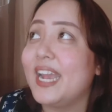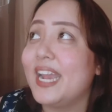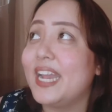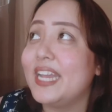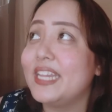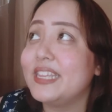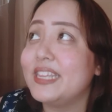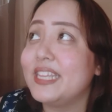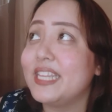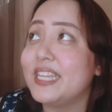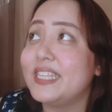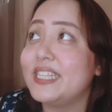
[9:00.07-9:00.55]

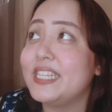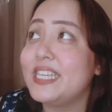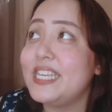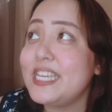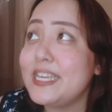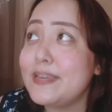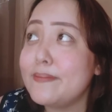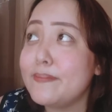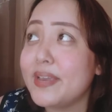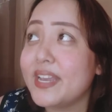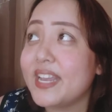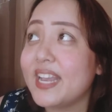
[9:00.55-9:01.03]
And then
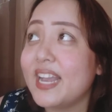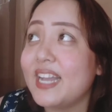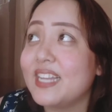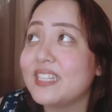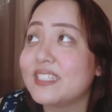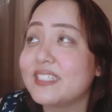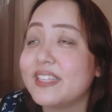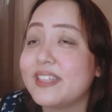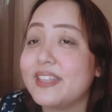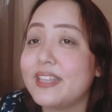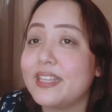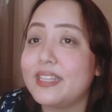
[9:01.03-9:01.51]
Himig
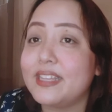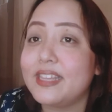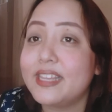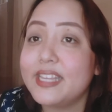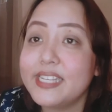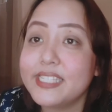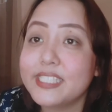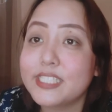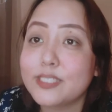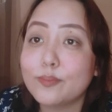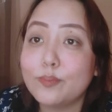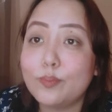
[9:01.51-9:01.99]
has
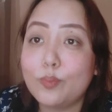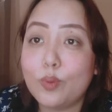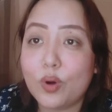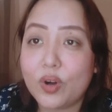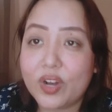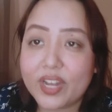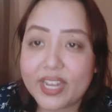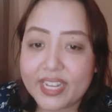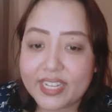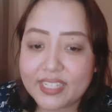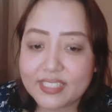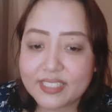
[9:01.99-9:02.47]
these
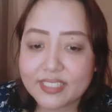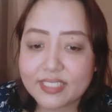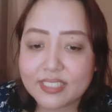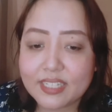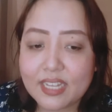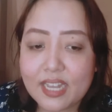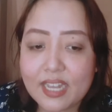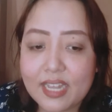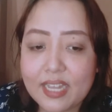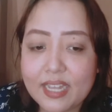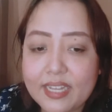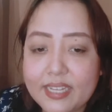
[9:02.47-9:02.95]
boys.
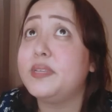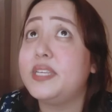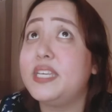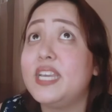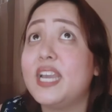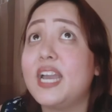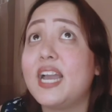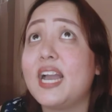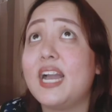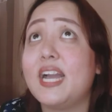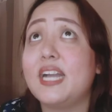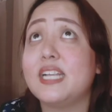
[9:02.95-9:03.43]

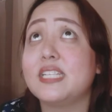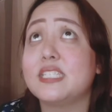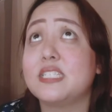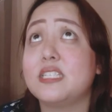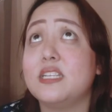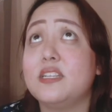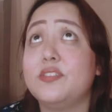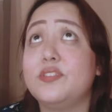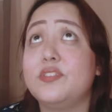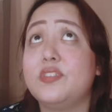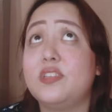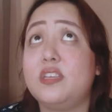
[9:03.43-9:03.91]
He has
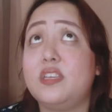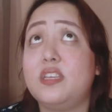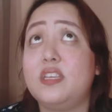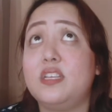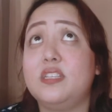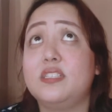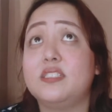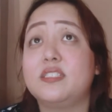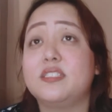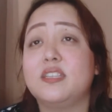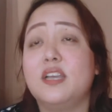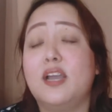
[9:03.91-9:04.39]

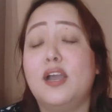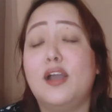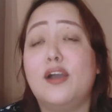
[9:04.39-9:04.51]
these